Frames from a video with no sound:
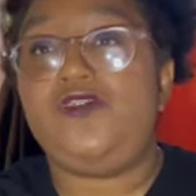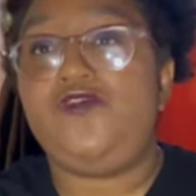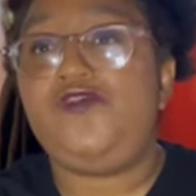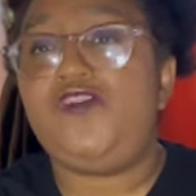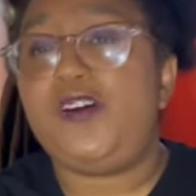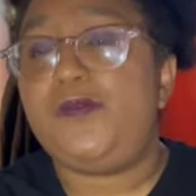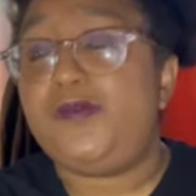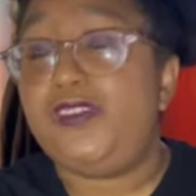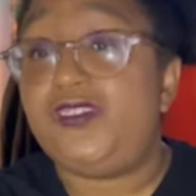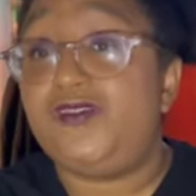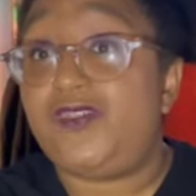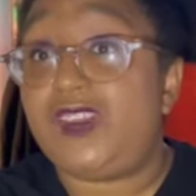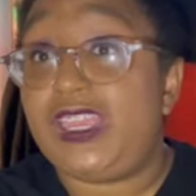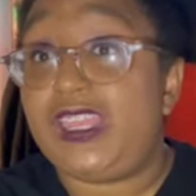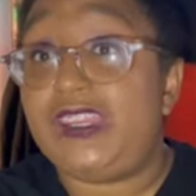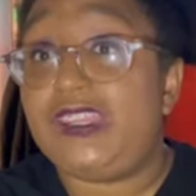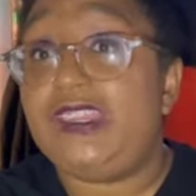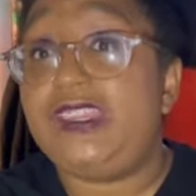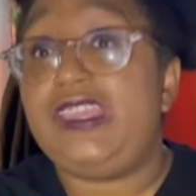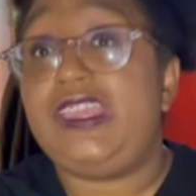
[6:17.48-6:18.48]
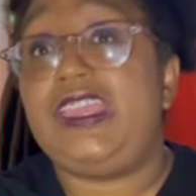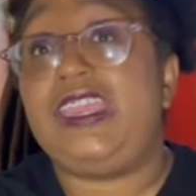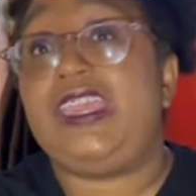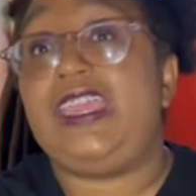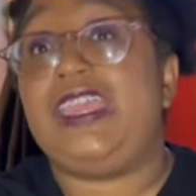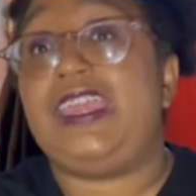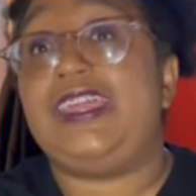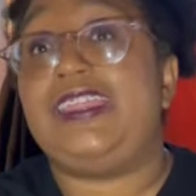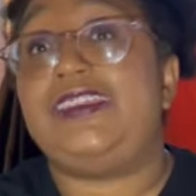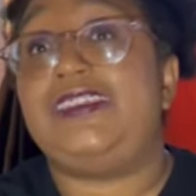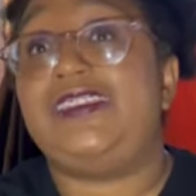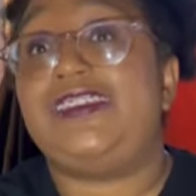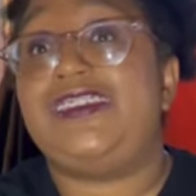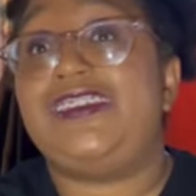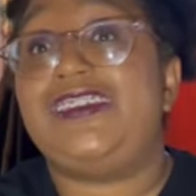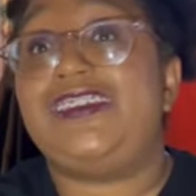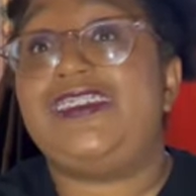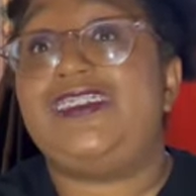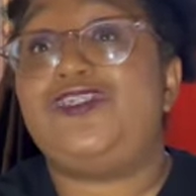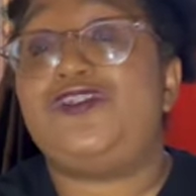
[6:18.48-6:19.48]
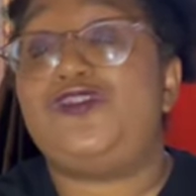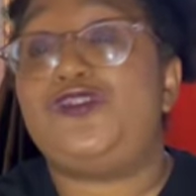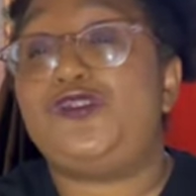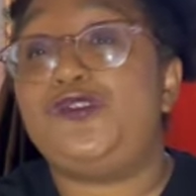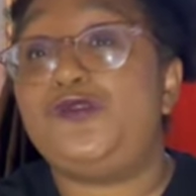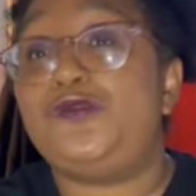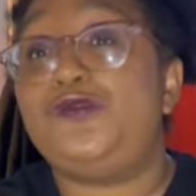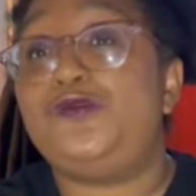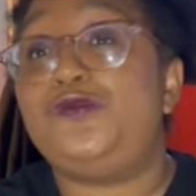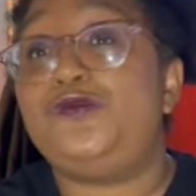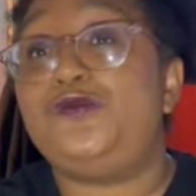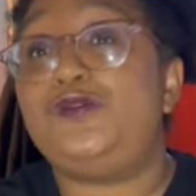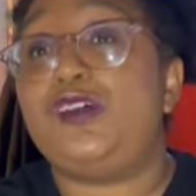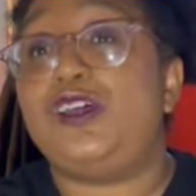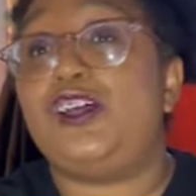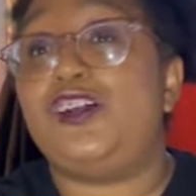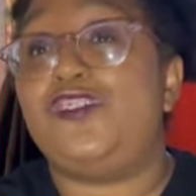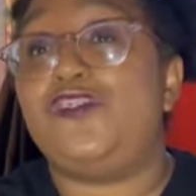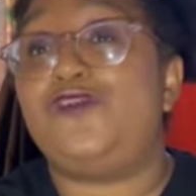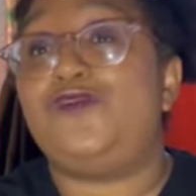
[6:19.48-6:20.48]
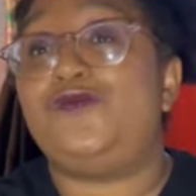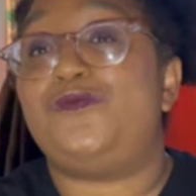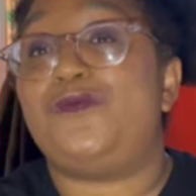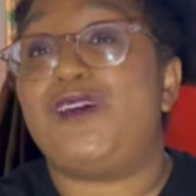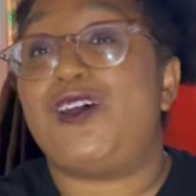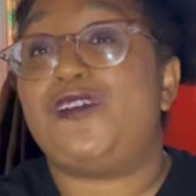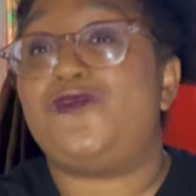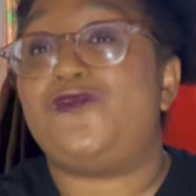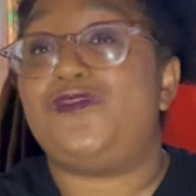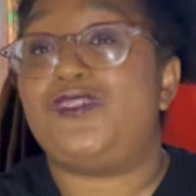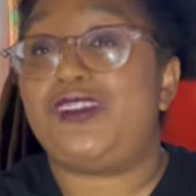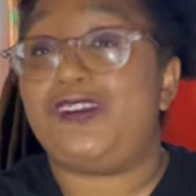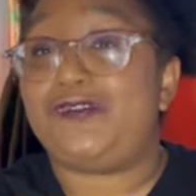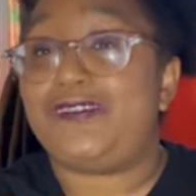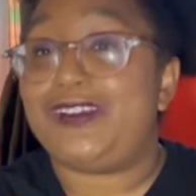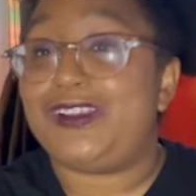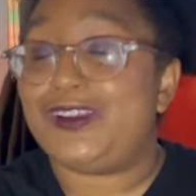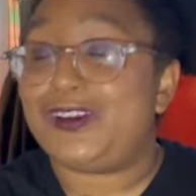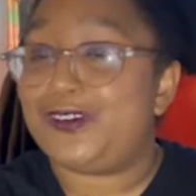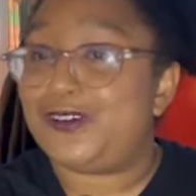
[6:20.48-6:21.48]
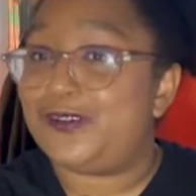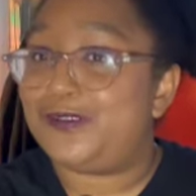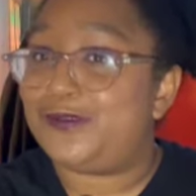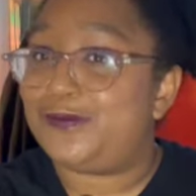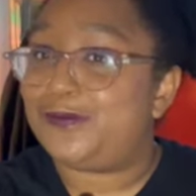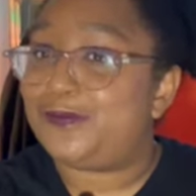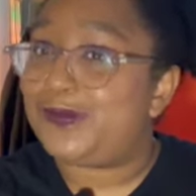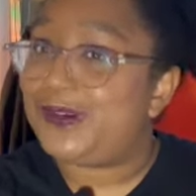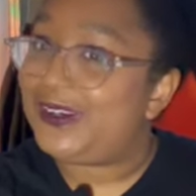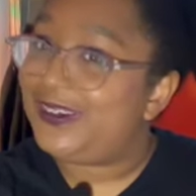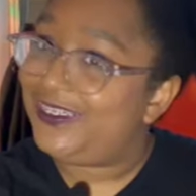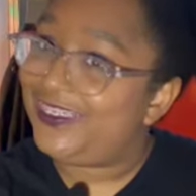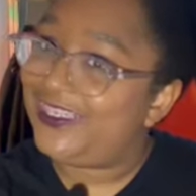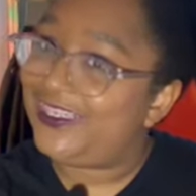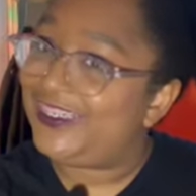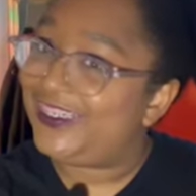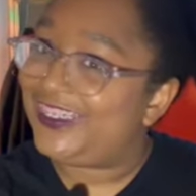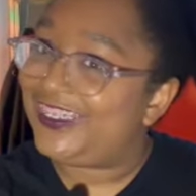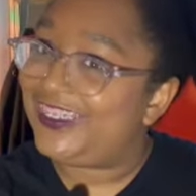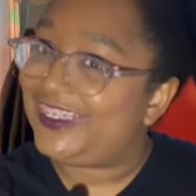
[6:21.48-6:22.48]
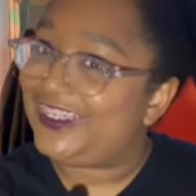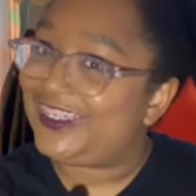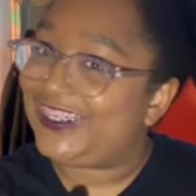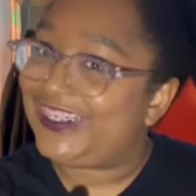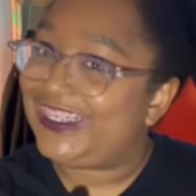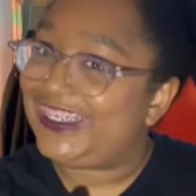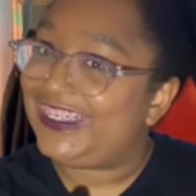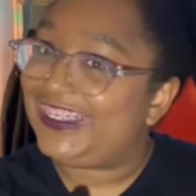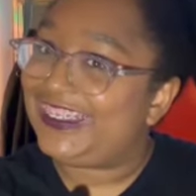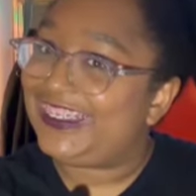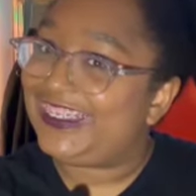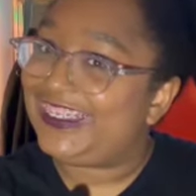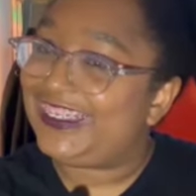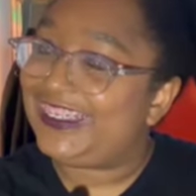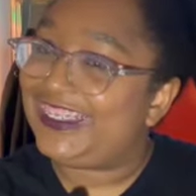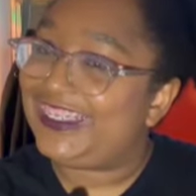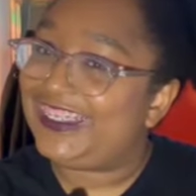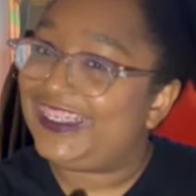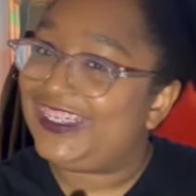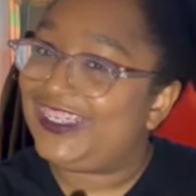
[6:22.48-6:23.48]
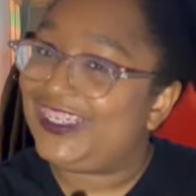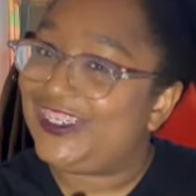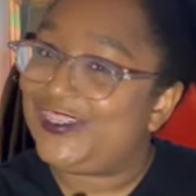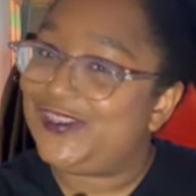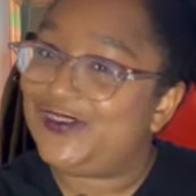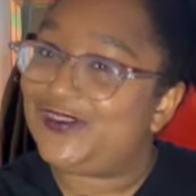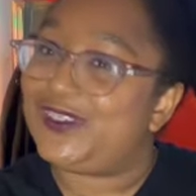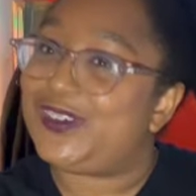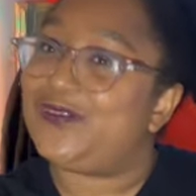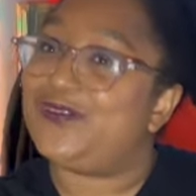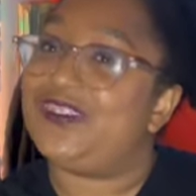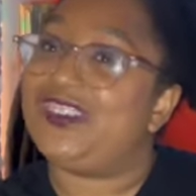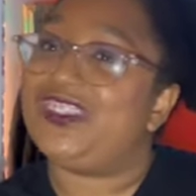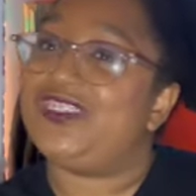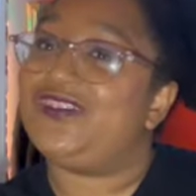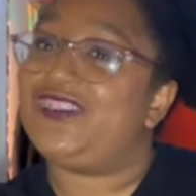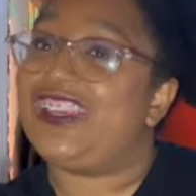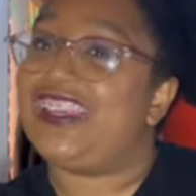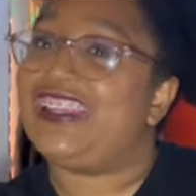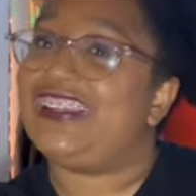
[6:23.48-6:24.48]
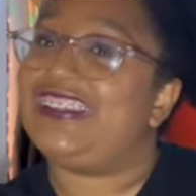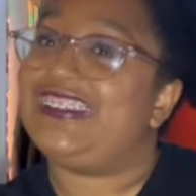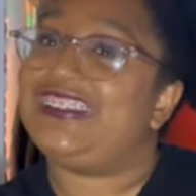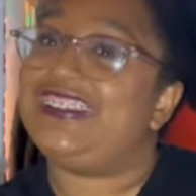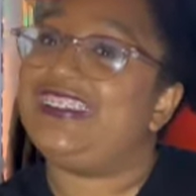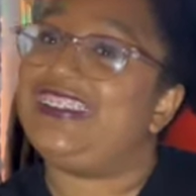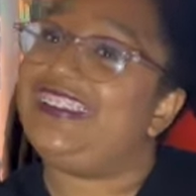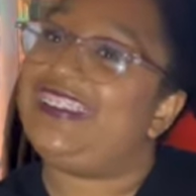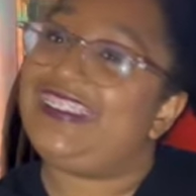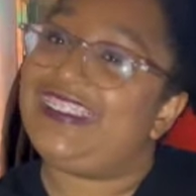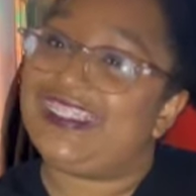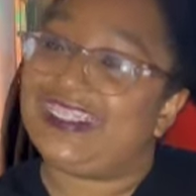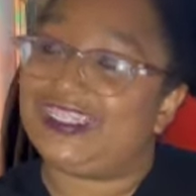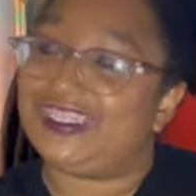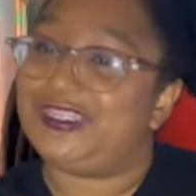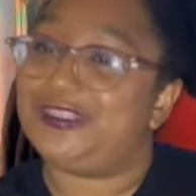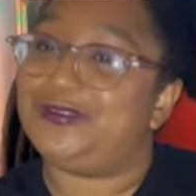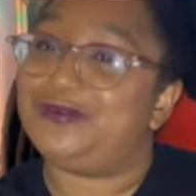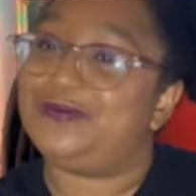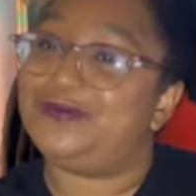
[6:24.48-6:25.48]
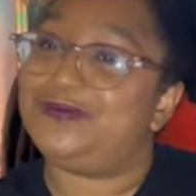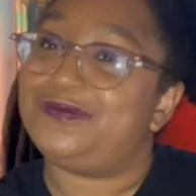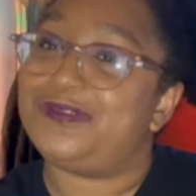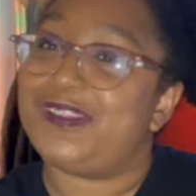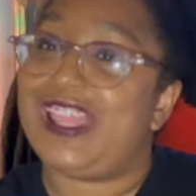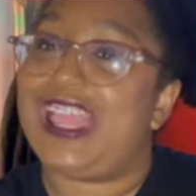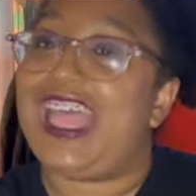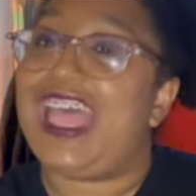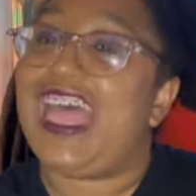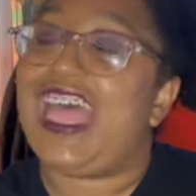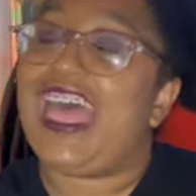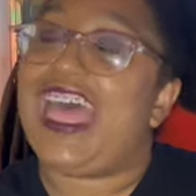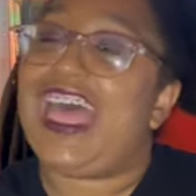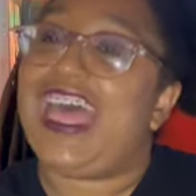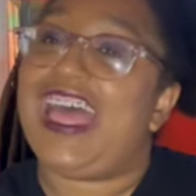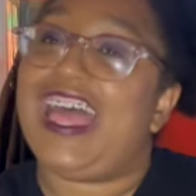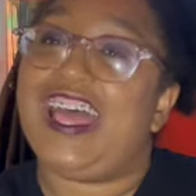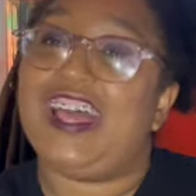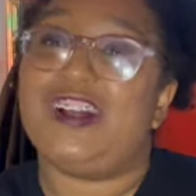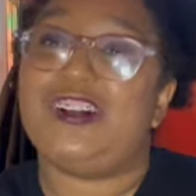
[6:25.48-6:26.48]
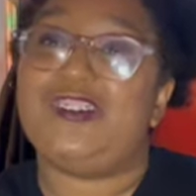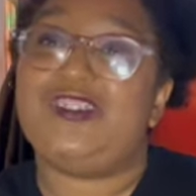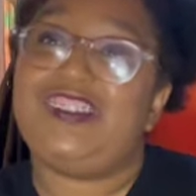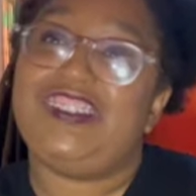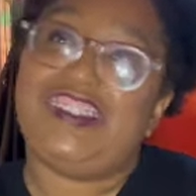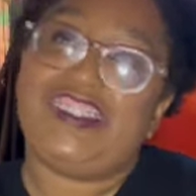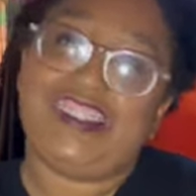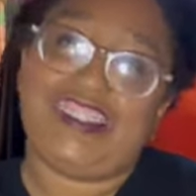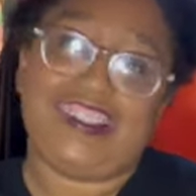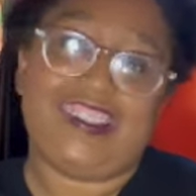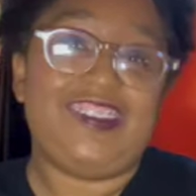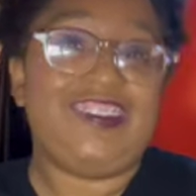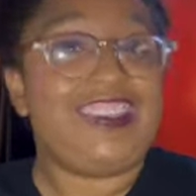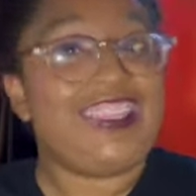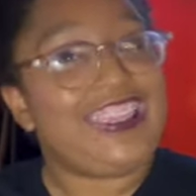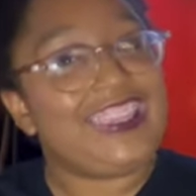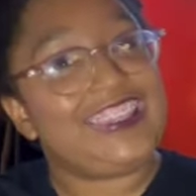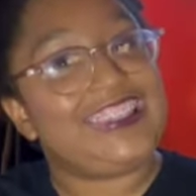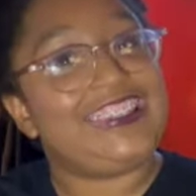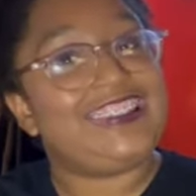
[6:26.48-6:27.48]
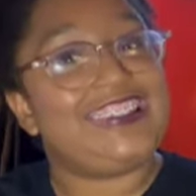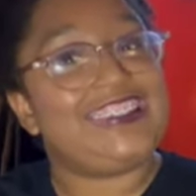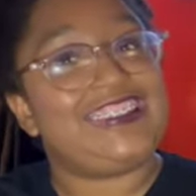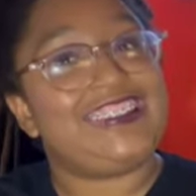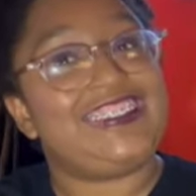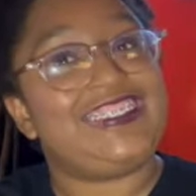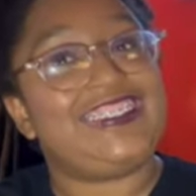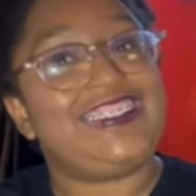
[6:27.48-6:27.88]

from Savannah and two of my very own personal stories from Savannah. So I will see you then.